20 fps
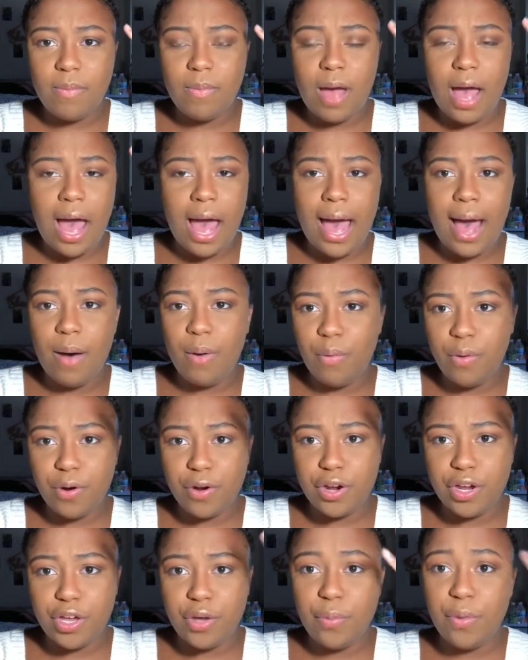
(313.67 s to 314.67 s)
How
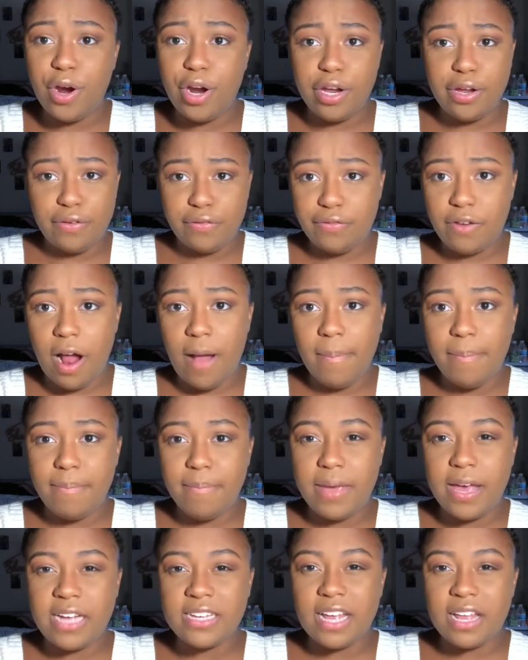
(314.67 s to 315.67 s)
old are you? Where are you from?
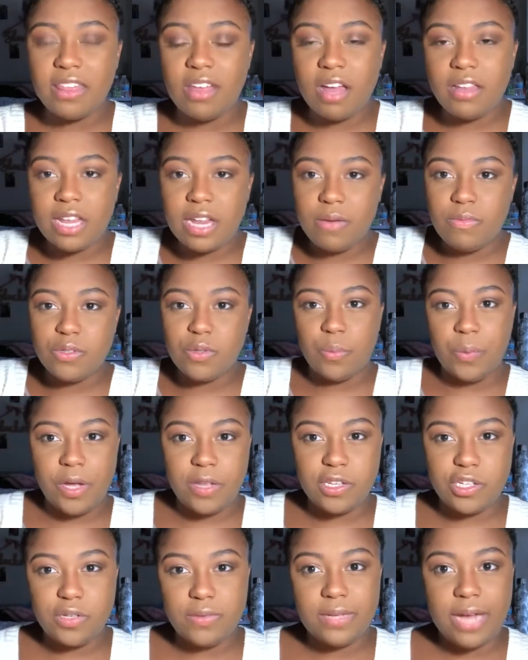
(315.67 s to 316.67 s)
Because I thought that it was
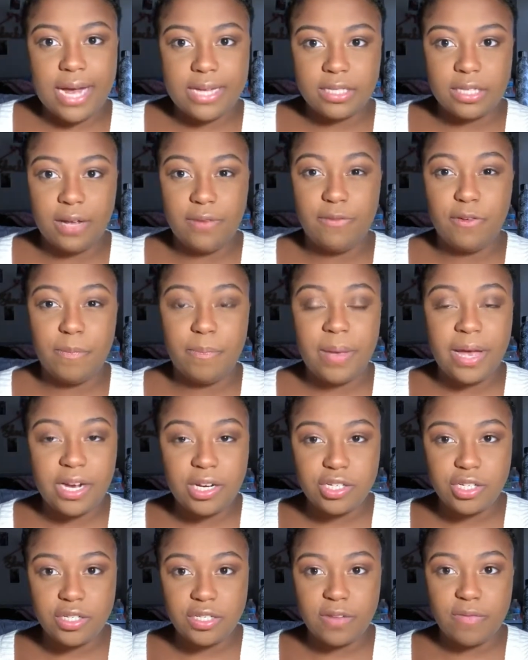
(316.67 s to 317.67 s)
weird that she was asking for
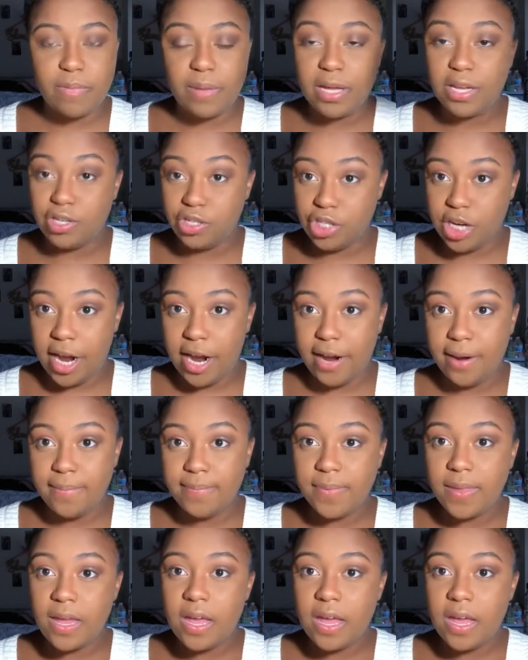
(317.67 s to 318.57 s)
pictures of me and Jer.